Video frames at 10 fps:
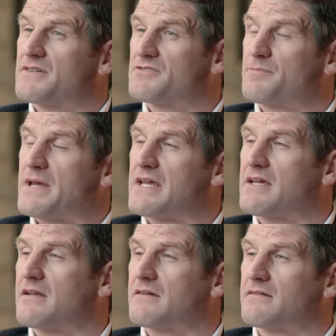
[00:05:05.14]
there's
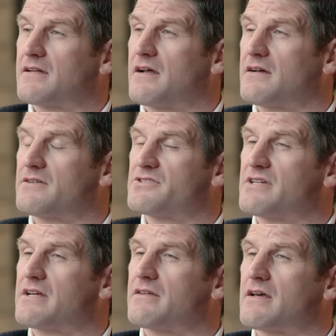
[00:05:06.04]
pain, and I
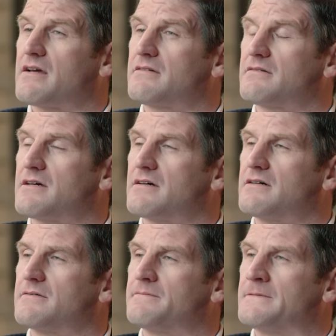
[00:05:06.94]
understand that.
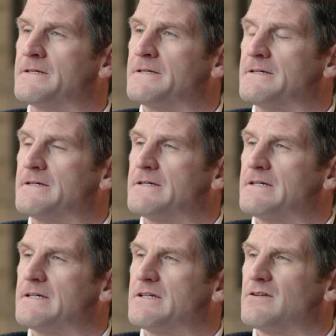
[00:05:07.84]
I
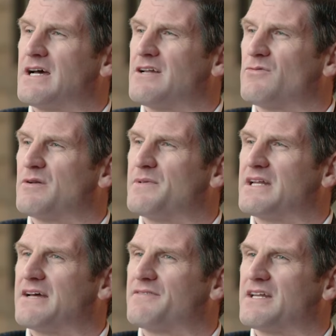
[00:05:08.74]
didn't want to be
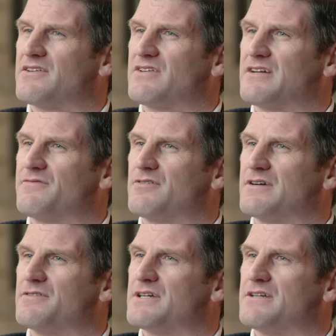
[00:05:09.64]
in Afghanistan
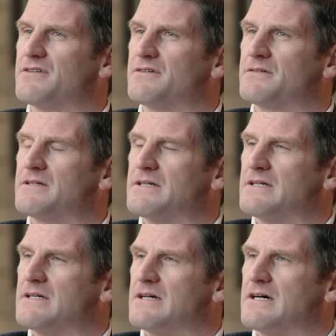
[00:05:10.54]
forever either.
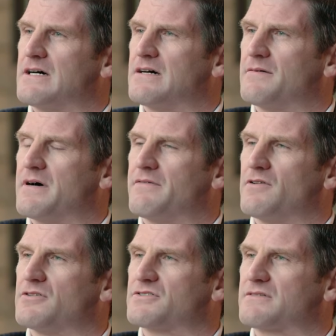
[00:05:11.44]
I've
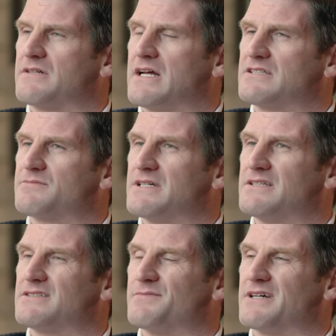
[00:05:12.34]
lost
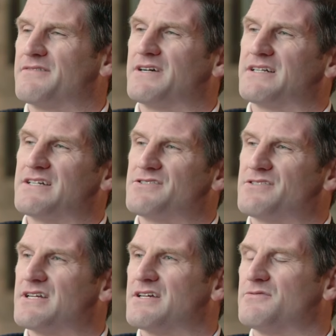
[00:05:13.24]
classmates. Matter of fact,
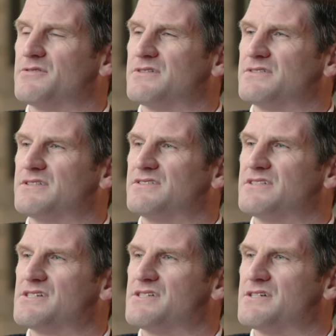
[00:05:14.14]
yesterday was the
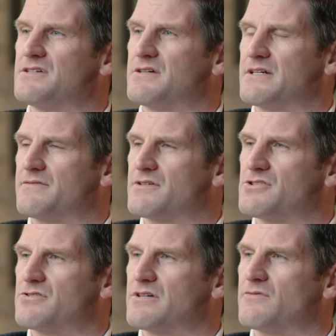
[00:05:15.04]
16-year
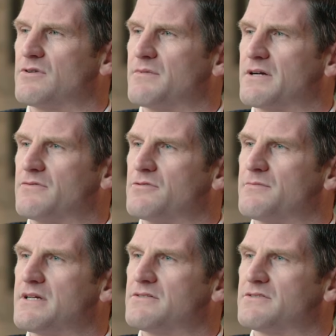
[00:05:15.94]
anniversary of one of my
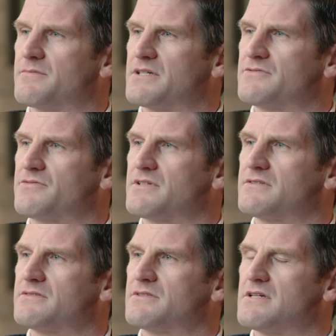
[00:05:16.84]
roommates and best
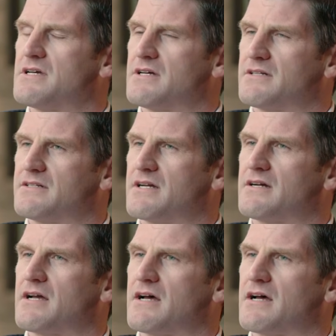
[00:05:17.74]
friends, Derek